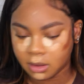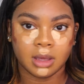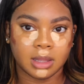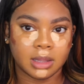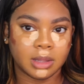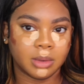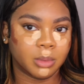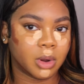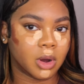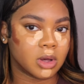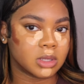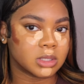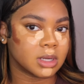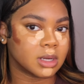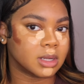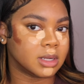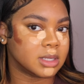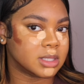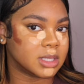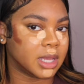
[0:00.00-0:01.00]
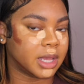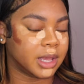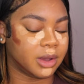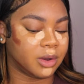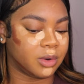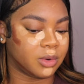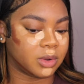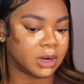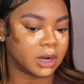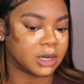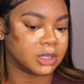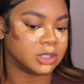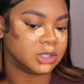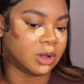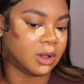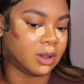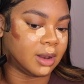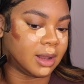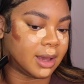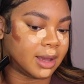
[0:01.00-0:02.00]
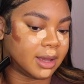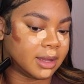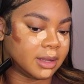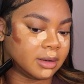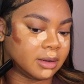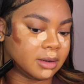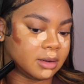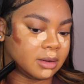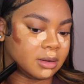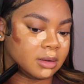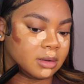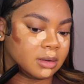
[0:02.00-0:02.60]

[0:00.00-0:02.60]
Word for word: And then we're also going to take it on our jawline,